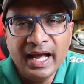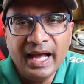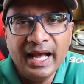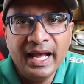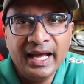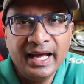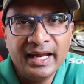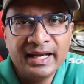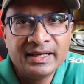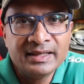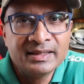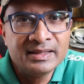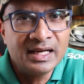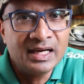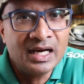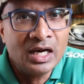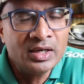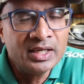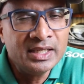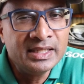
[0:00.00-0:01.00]
And
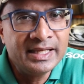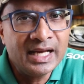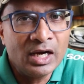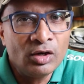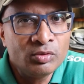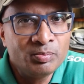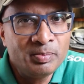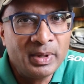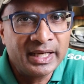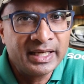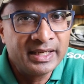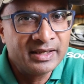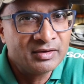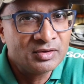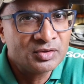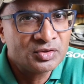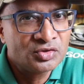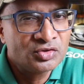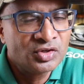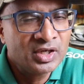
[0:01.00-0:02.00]
in the outback here
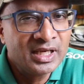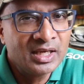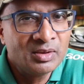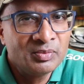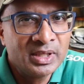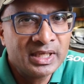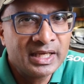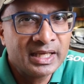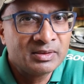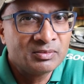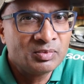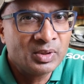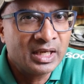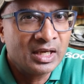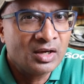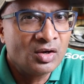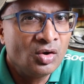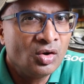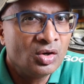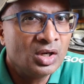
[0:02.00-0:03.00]
in Australia, we get what
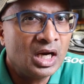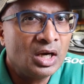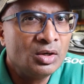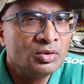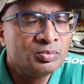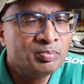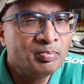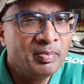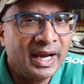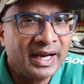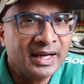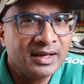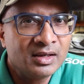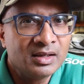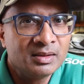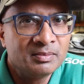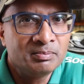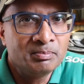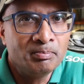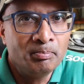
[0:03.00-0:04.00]
I call outback
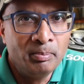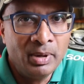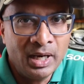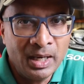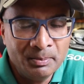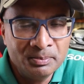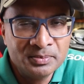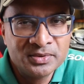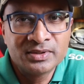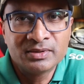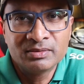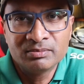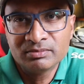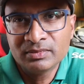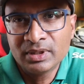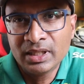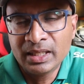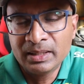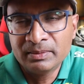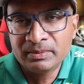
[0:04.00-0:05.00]
pubs,
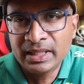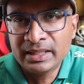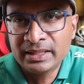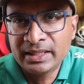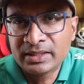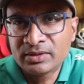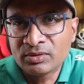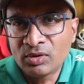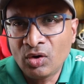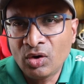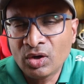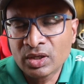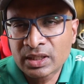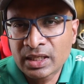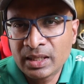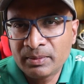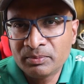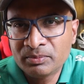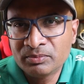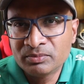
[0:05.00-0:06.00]
and they all
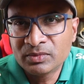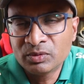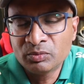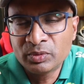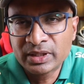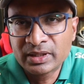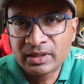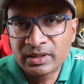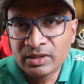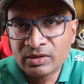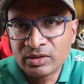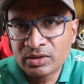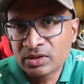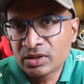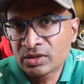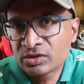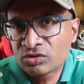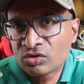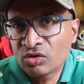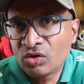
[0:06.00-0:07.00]
come with
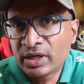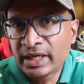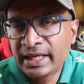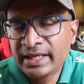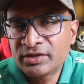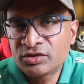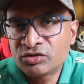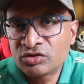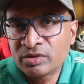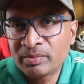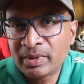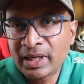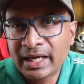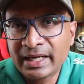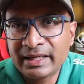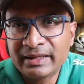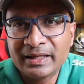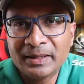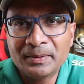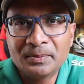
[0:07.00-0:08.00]
a strong history
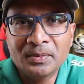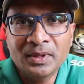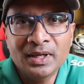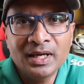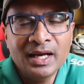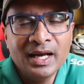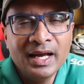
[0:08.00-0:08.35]
behind them.